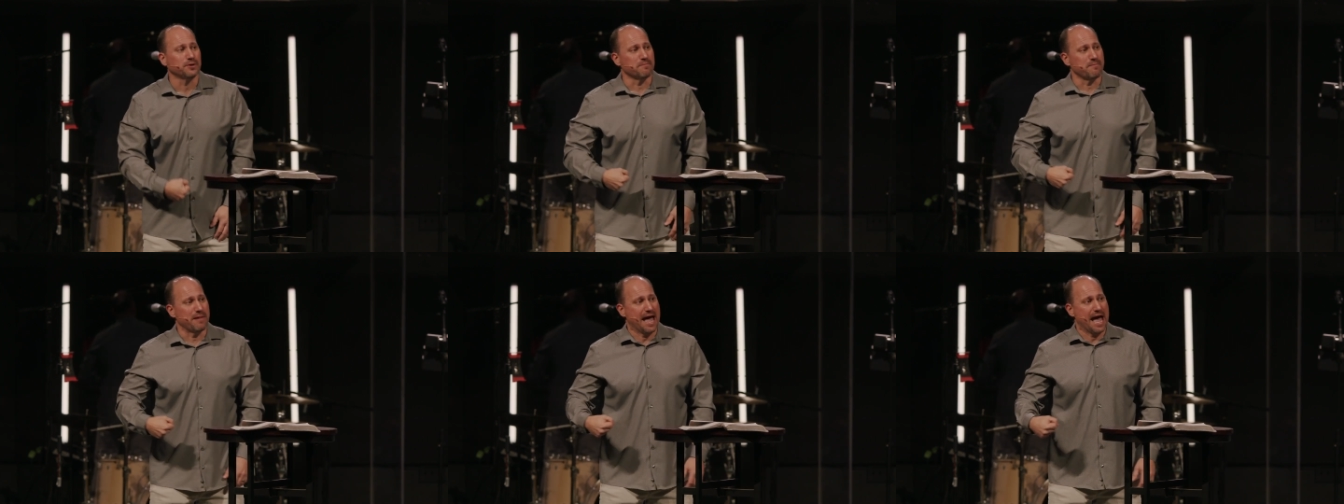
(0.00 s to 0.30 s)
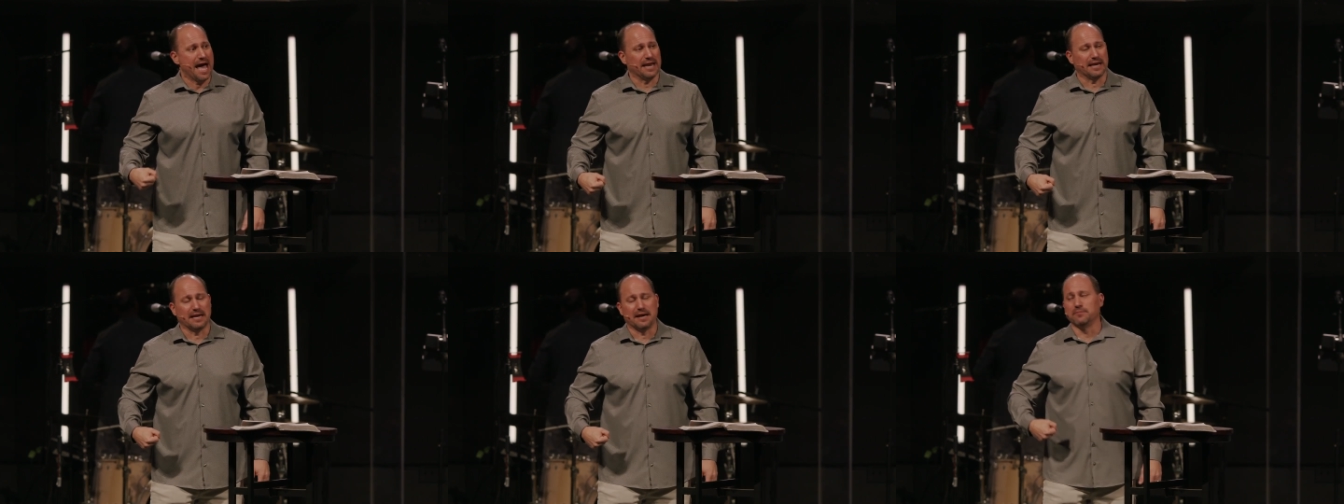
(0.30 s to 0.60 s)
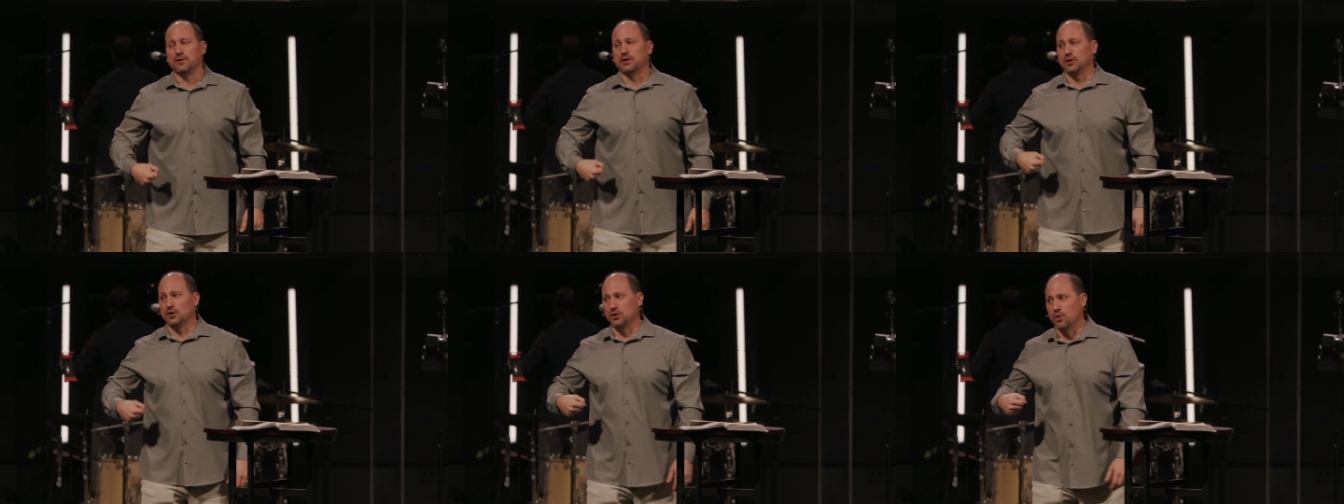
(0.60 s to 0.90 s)
mat. I'm
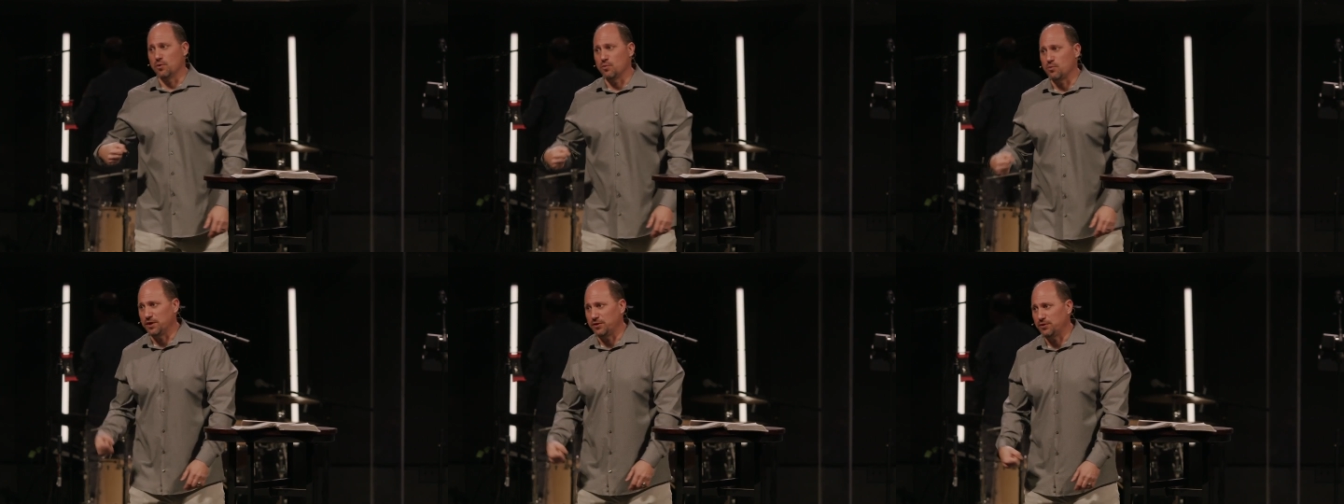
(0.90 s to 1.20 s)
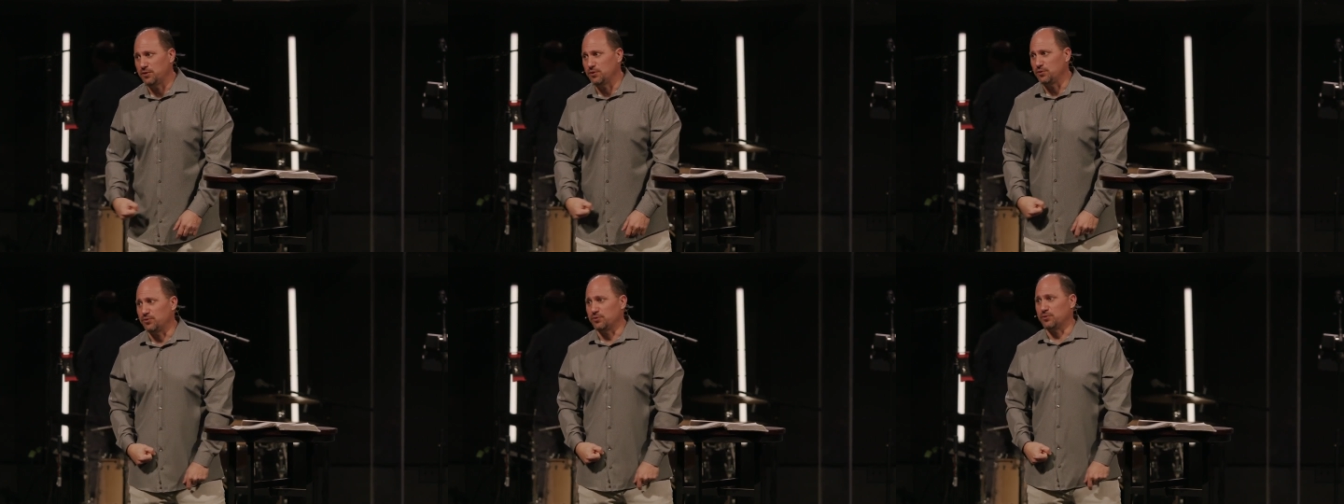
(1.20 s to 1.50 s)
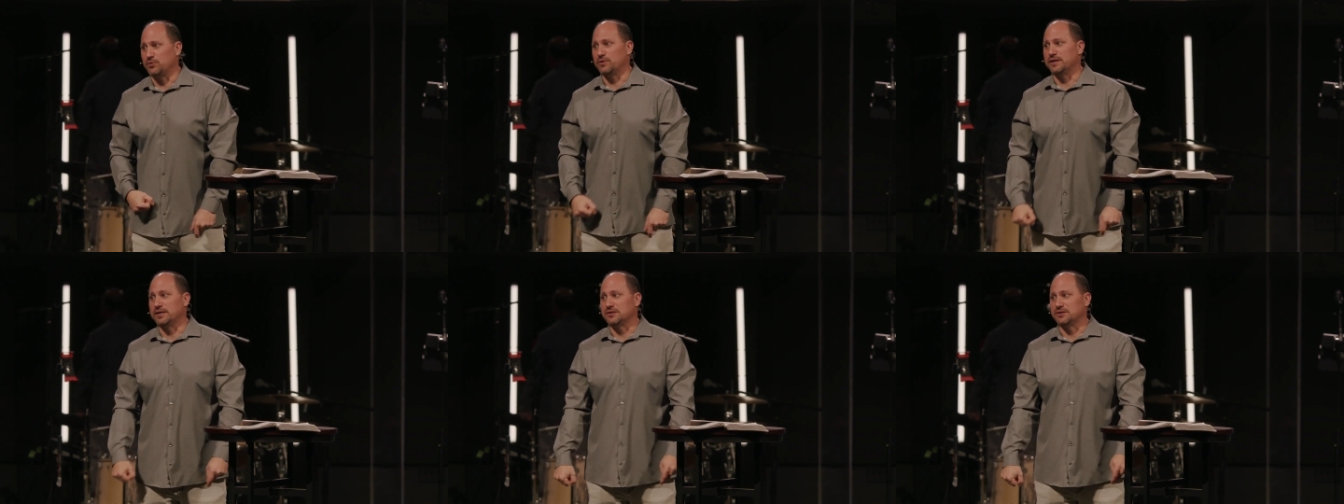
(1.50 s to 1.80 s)
going to go with you
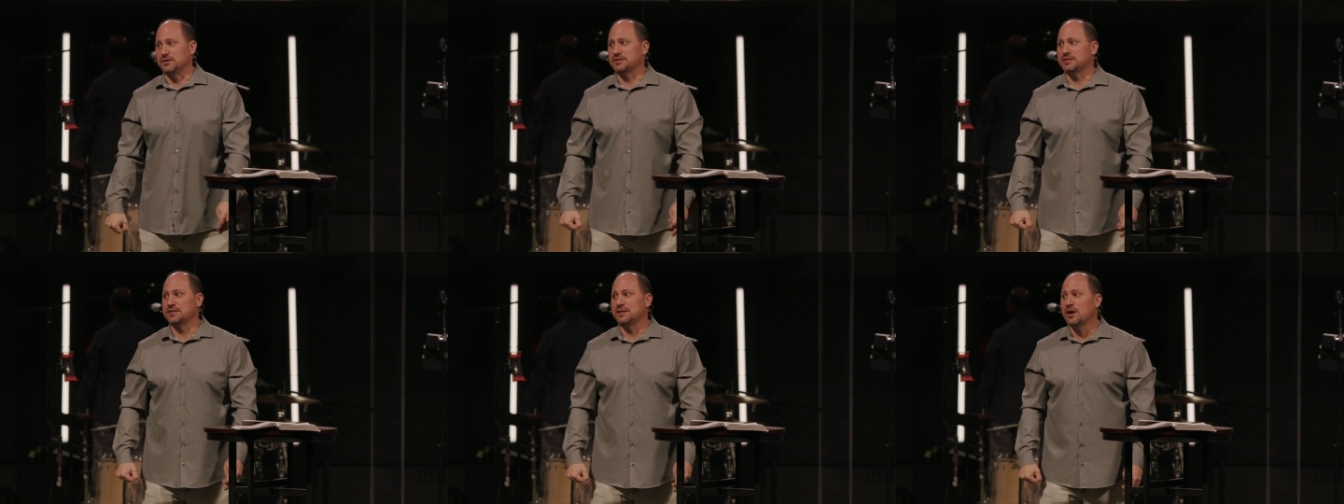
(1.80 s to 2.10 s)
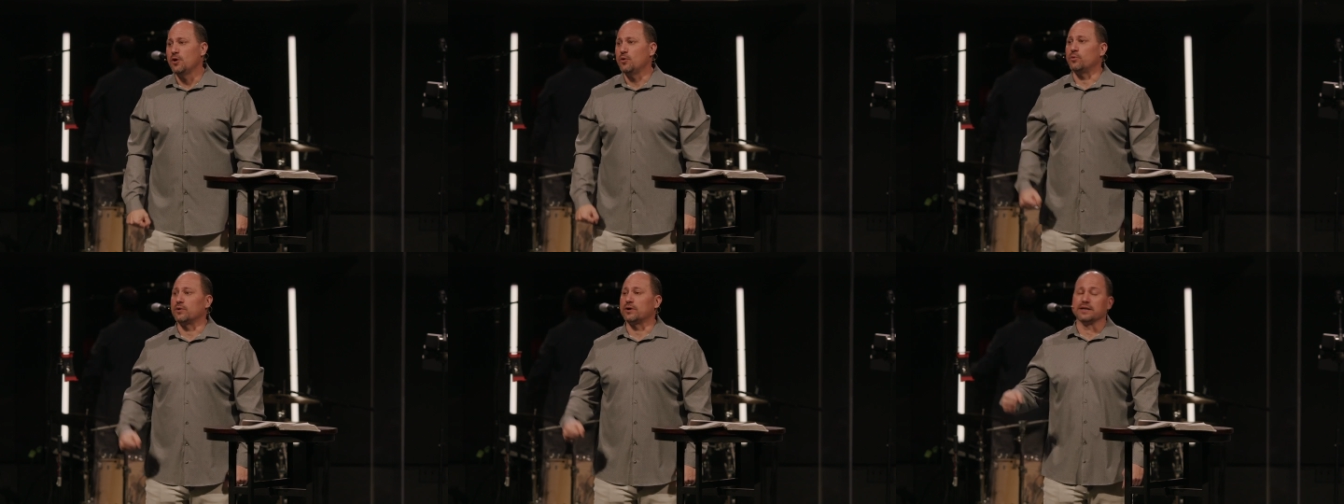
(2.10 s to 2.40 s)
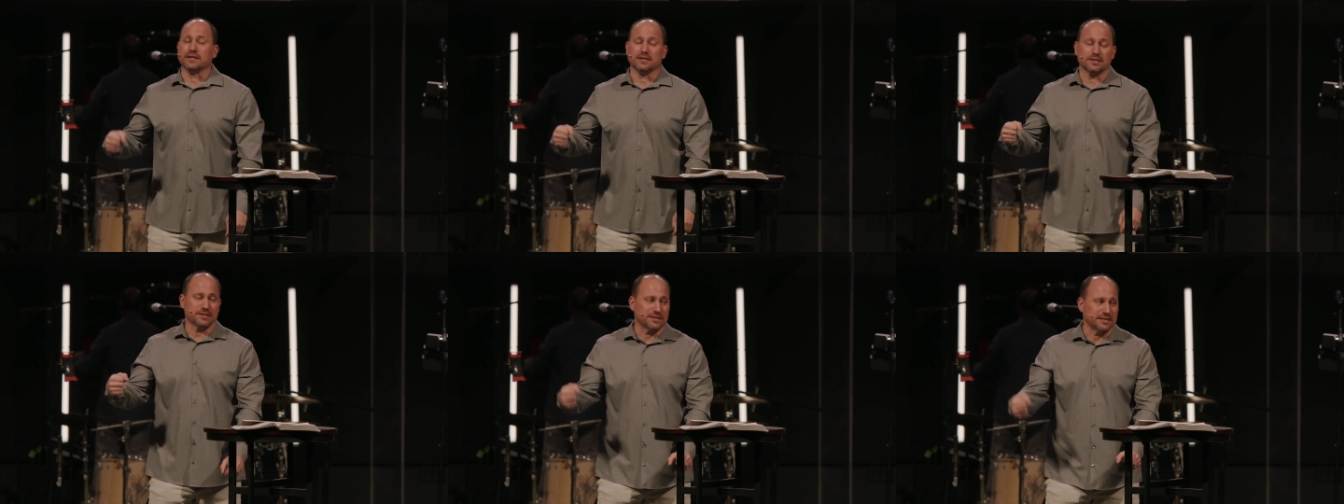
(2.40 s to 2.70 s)
through this. We're going
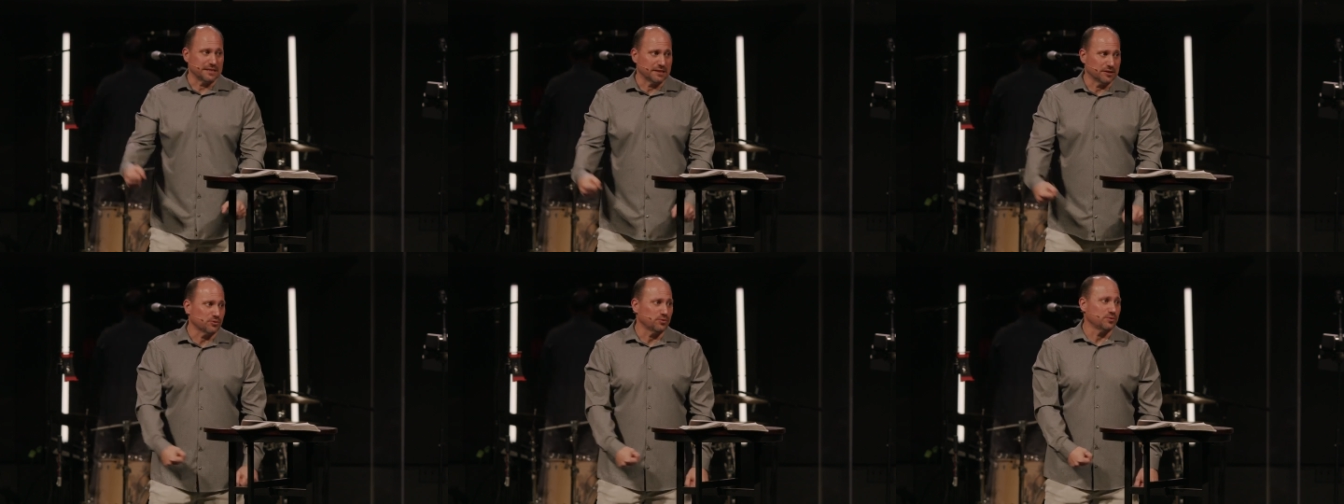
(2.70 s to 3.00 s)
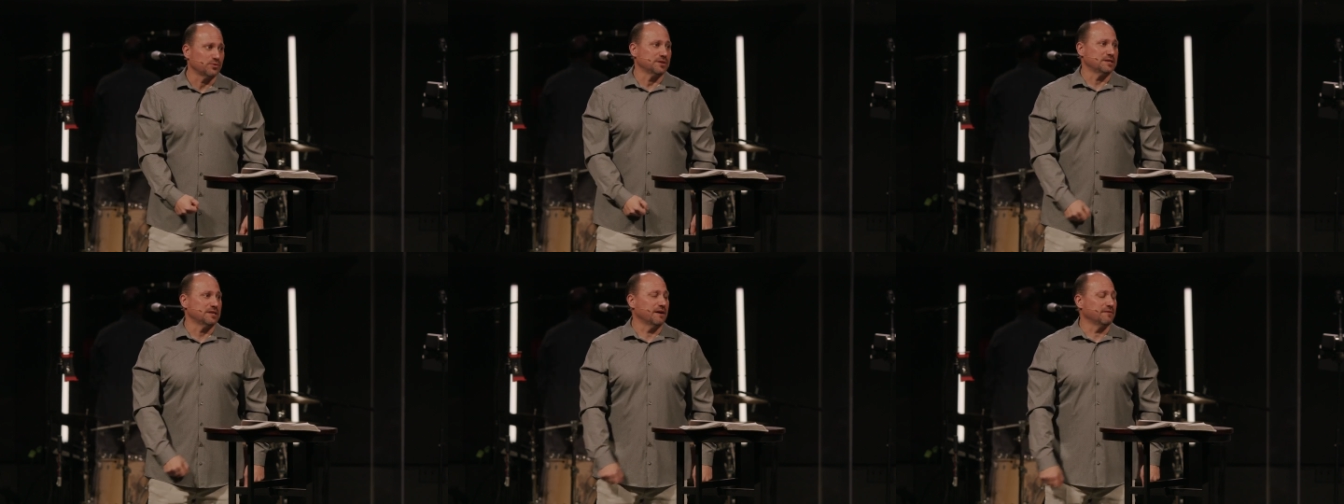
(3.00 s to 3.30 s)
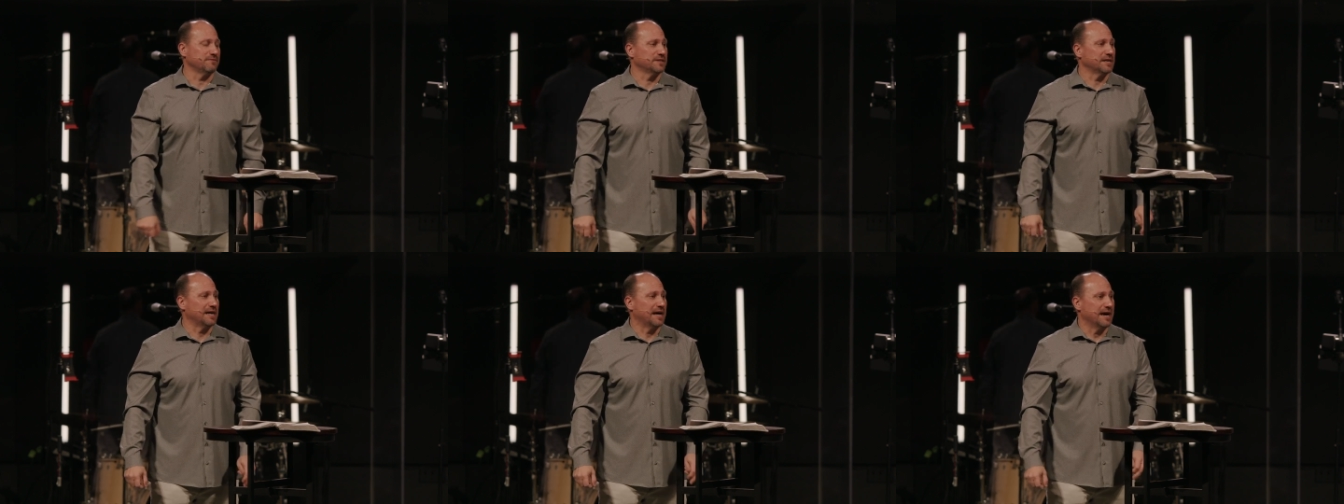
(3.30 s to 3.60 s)
to see it through the
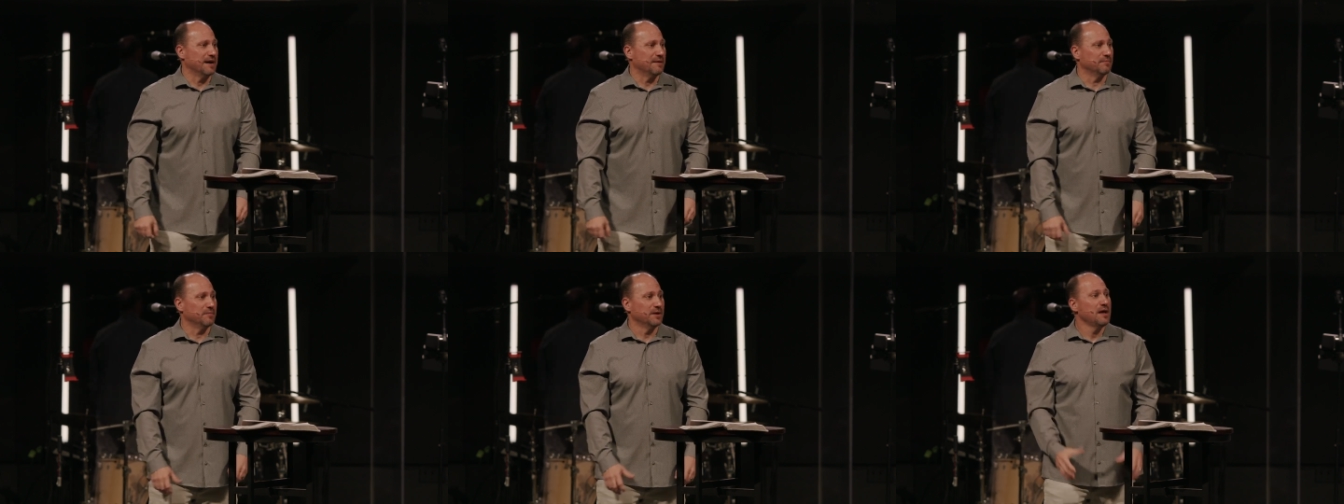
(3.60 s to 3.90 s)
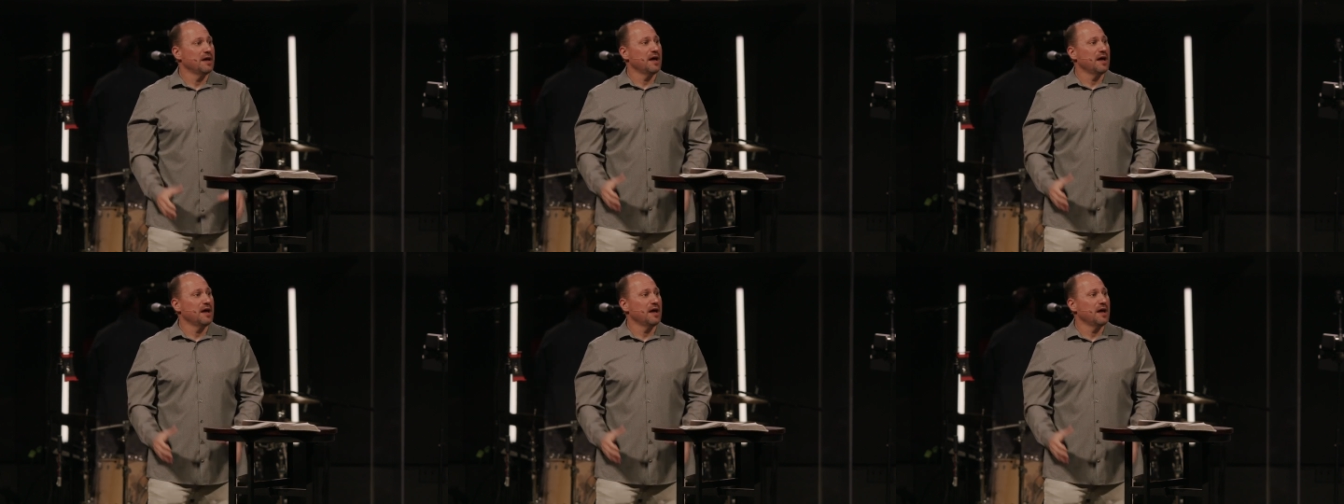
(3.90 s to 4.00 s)
tough time.